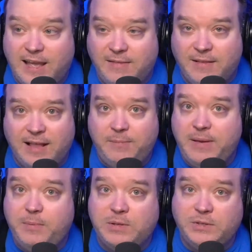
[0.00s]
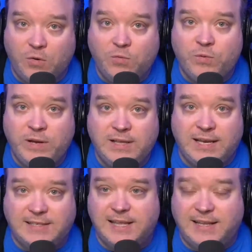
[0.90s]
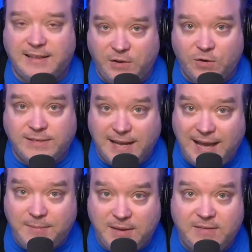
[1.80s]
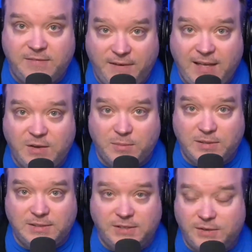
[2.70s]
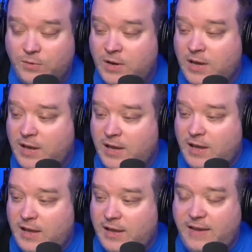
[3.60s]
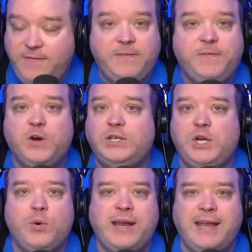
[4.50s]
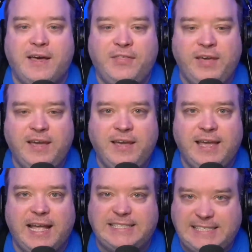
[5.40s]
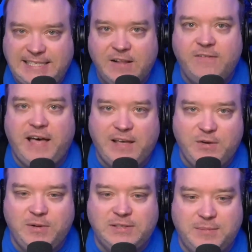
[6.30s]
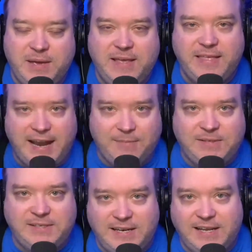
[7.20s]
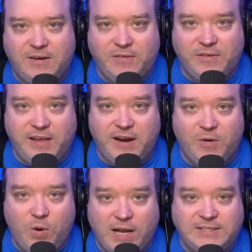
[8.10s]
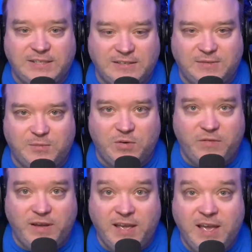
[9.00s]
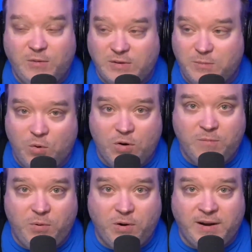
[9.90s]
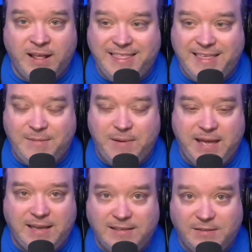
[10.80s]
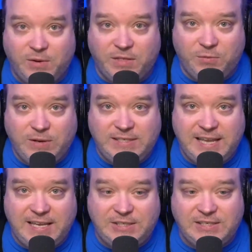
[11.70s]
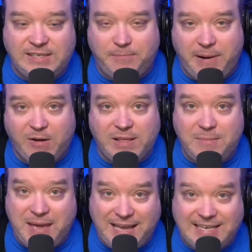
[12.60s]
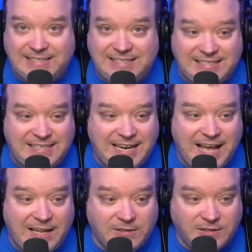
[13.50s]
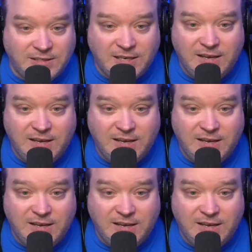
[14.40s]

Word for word: And a lot of people don't realize that, that your time is valuable to you even if you're doing nothing, it's still valuable to me that I'm sitting over there watching this movie was more important than making doing three stations and barely making $60